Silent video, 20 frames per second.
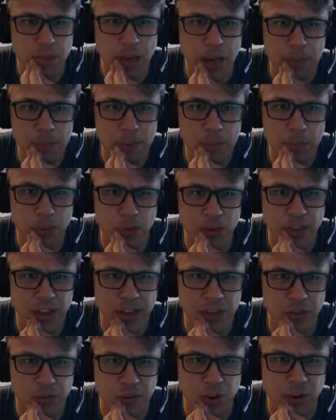people
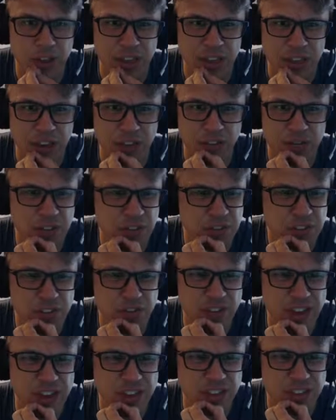that are like 50
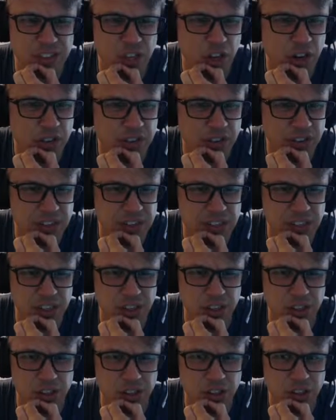fans, 150
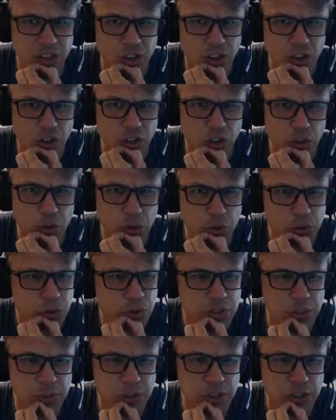skill. Those are
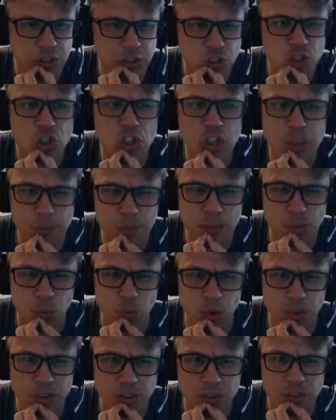some of the cheapest
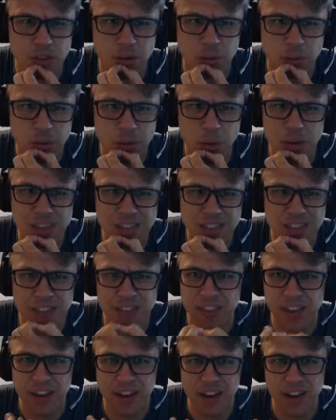ones. But then ones had
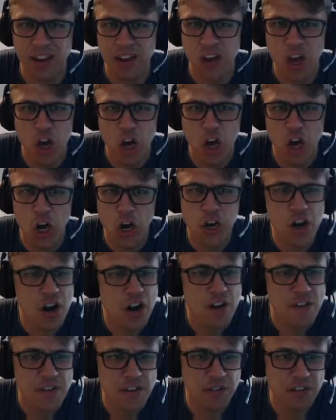like
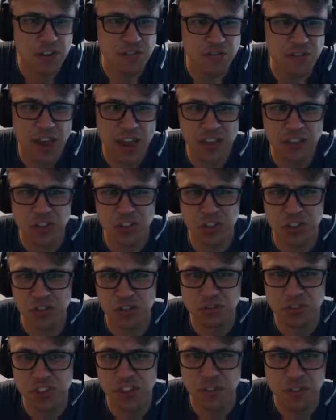150 fans
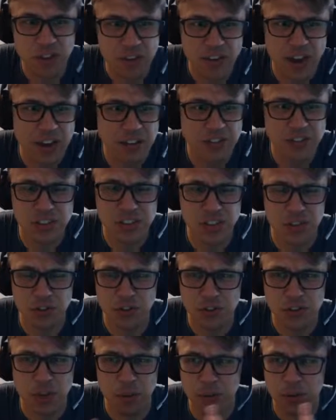and 75 skill or
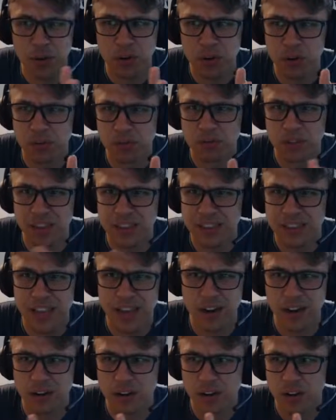something like
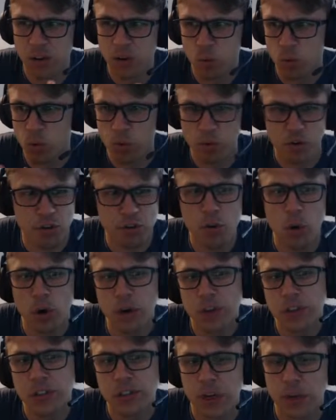that were worth
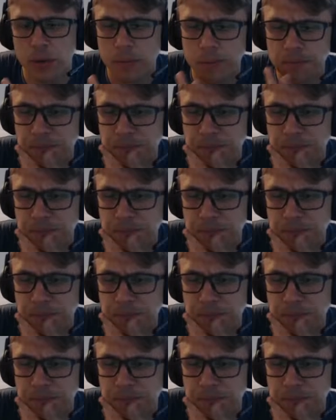more. So